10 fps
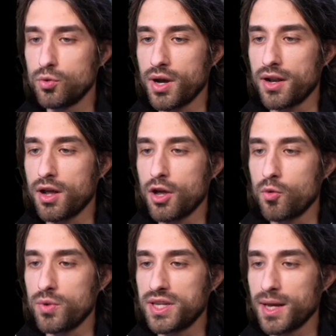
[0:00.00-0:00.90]
Well,
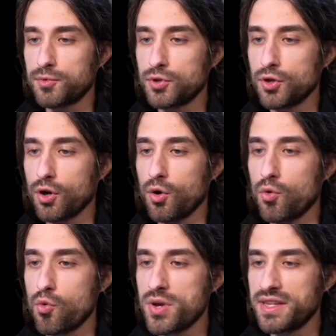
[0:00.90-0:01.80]
we capture a
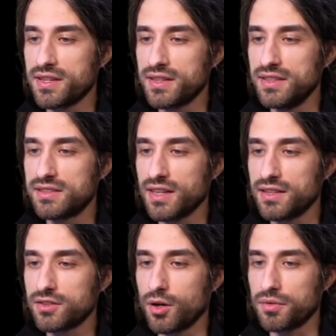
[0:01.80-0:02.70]
weak
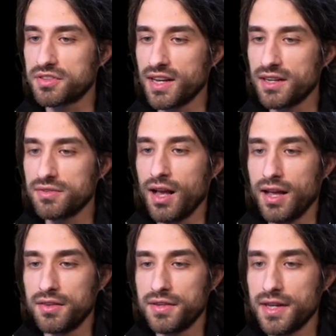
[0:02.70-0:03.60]
instance of self,
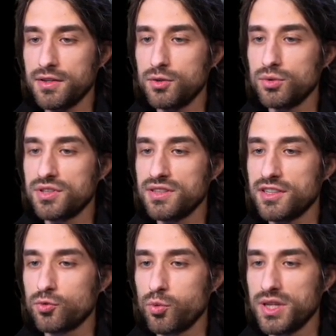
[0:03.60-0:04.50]
and then using
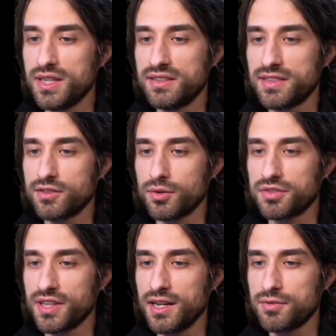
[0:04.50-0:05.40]
this weak instance of
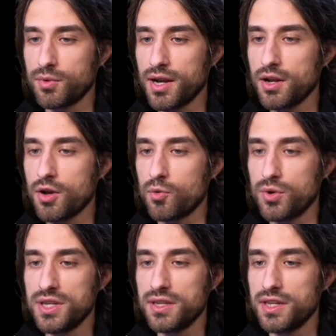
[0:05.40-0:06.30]
self, well,
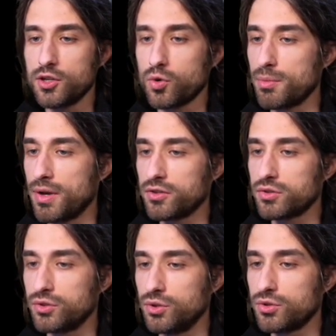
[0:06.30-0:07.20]
we increment
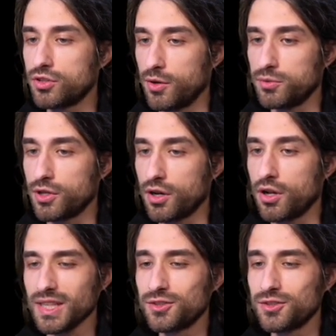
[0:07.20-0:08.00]
the counter.